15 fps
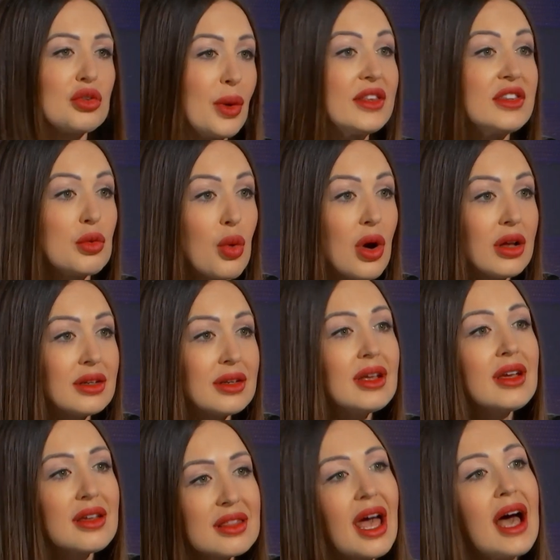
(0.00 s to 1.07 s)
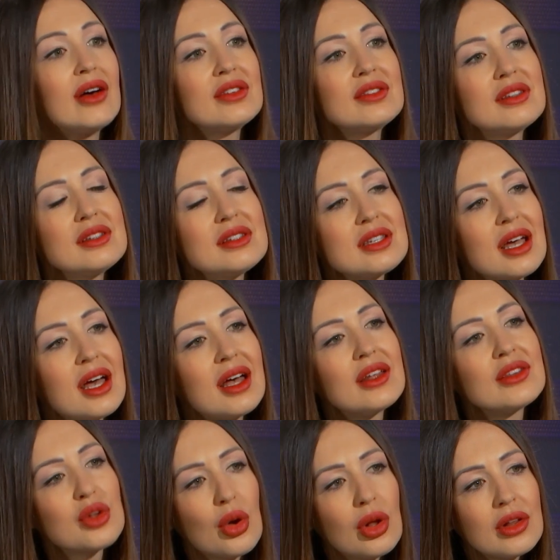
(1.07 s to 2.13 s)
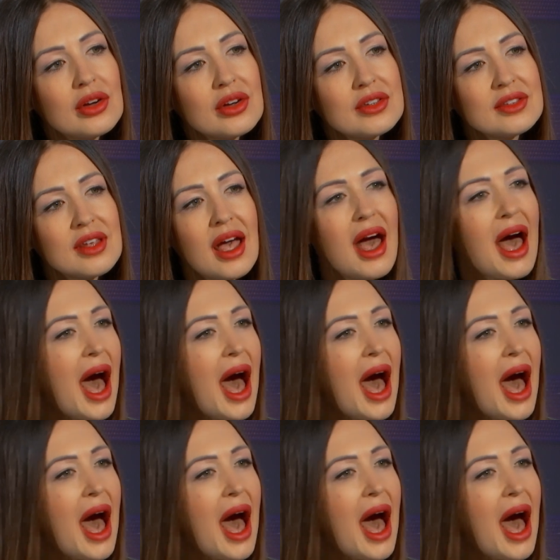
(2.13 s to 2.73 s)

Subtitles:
$21,000.